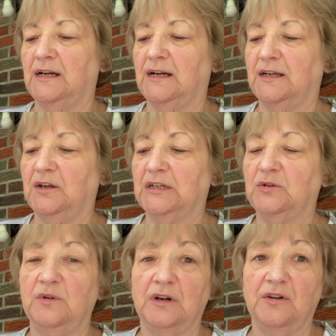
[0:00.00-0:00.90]
You get
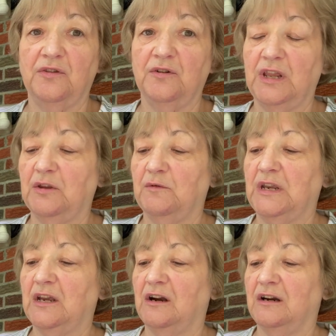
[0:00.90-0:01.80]
233
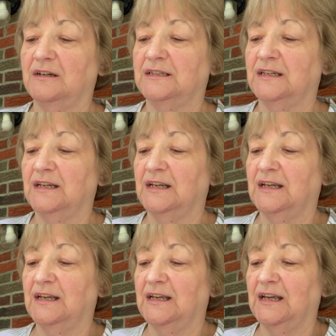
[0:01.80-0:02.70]
yards,
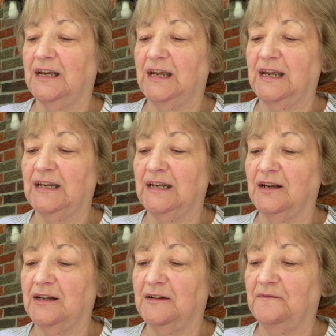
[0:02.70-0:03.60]
and
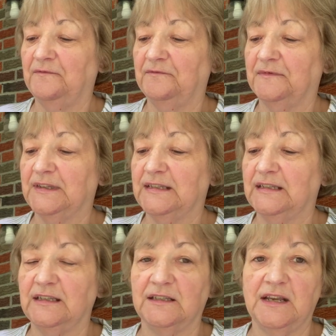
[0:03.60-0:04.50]

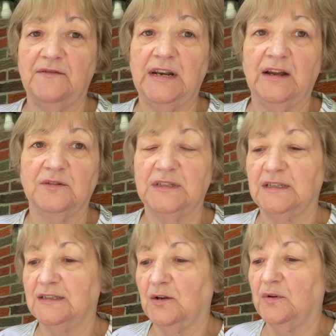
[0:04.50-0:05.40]
it's 7 ounces,
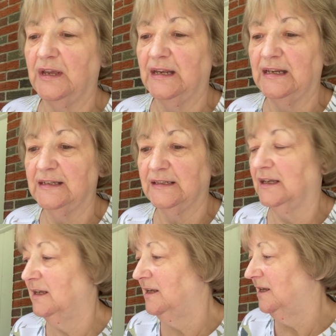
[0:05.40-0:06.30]
so that is a
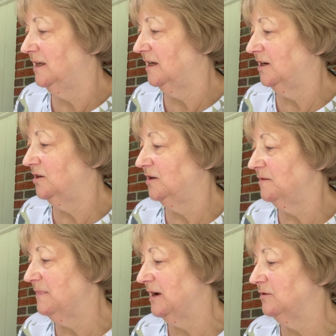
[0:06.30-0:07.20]
good
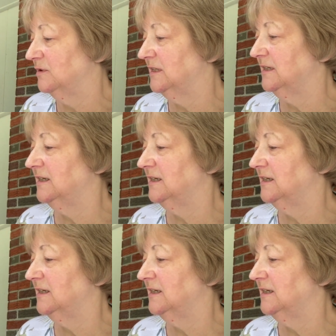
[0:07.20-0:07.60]
amount.